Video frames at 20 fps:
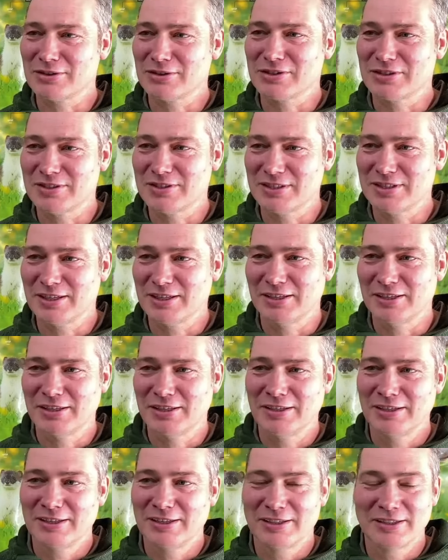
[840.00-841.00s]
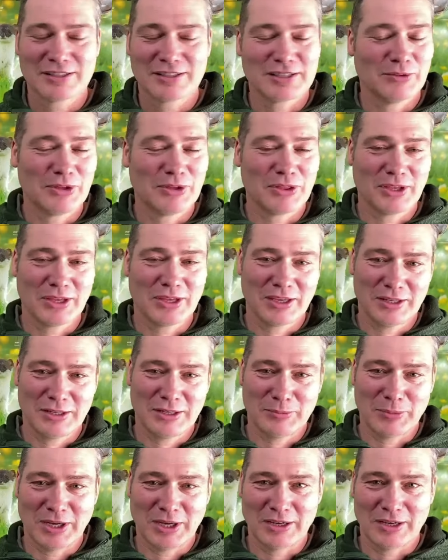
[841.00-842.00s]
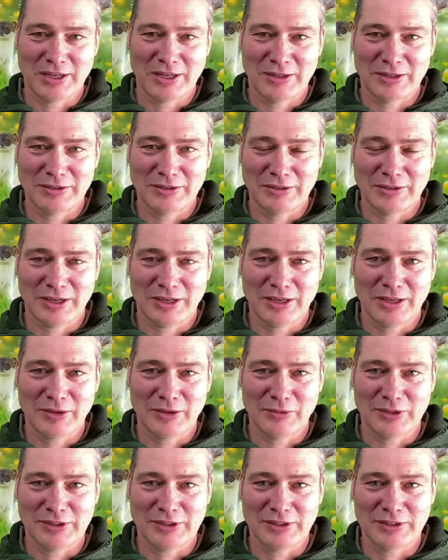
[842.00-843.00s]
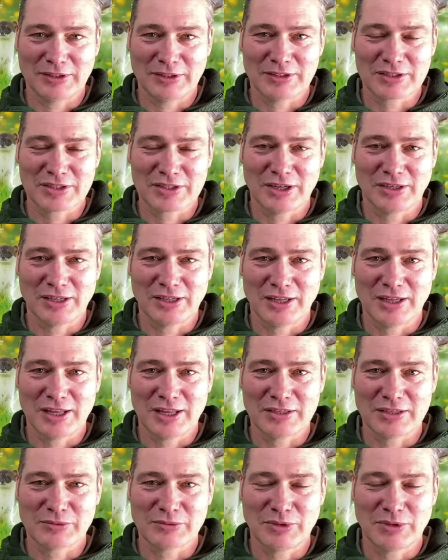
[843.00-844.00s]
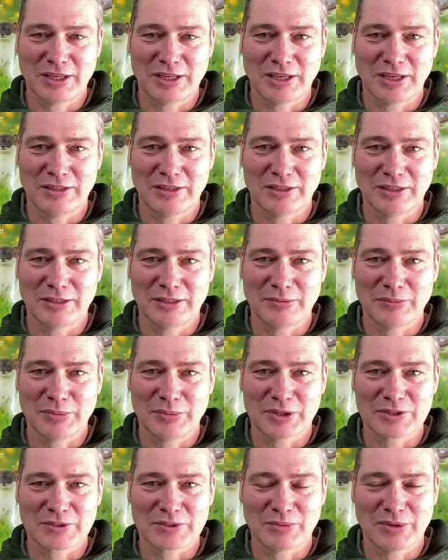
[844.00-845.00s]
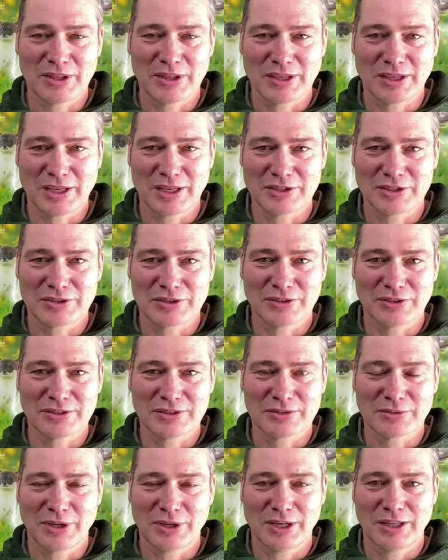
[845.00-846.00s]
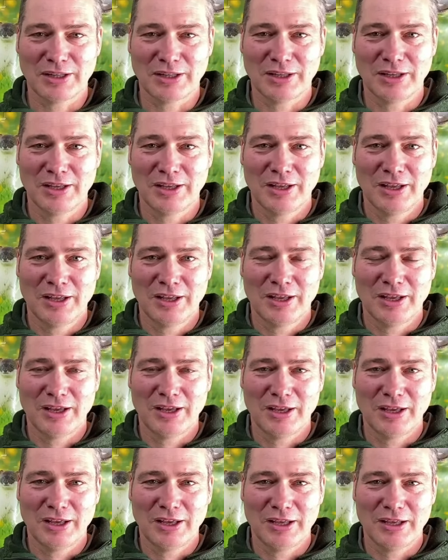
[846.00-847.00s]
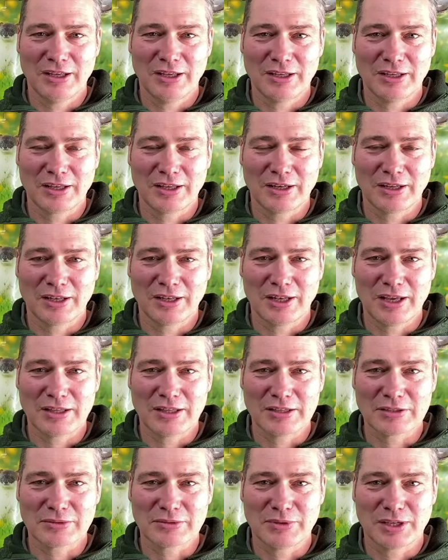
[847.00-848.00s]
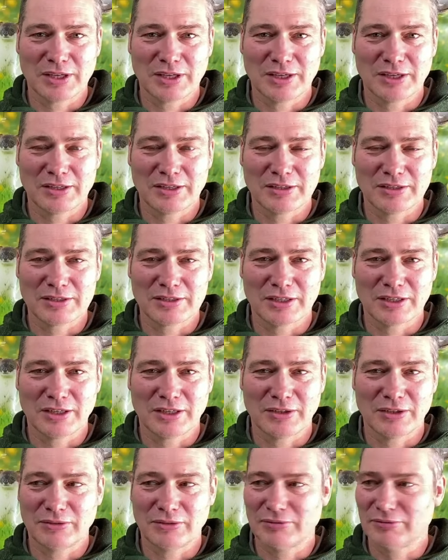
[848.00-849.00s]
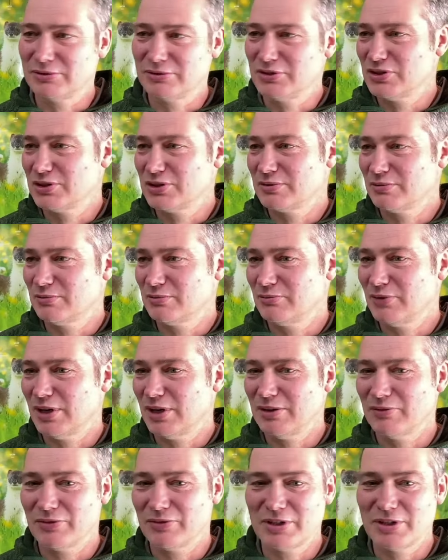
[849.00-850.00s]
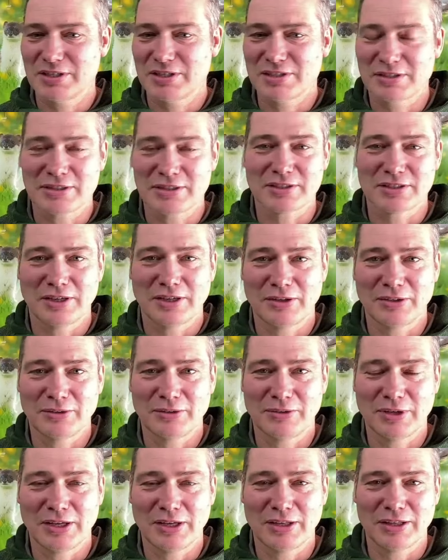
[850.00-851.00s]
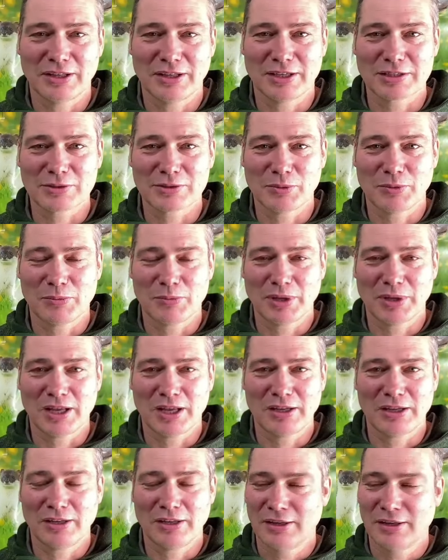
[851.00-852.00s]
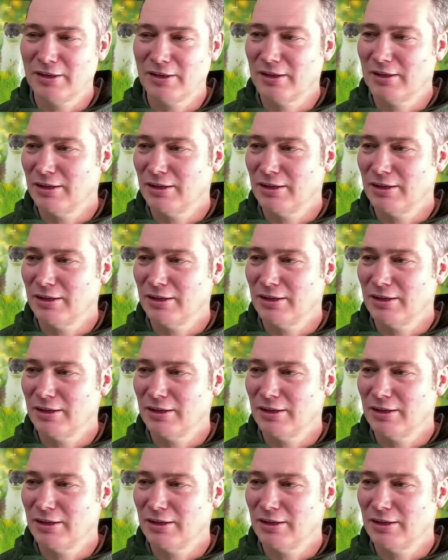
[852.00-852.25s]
crossed, isn't it? So we're thinking the barn owl will certainly lay this weekend, and possibly the kestrel as well are going to lay this weekend. So we're just ready for Easter. So that's what we're planning.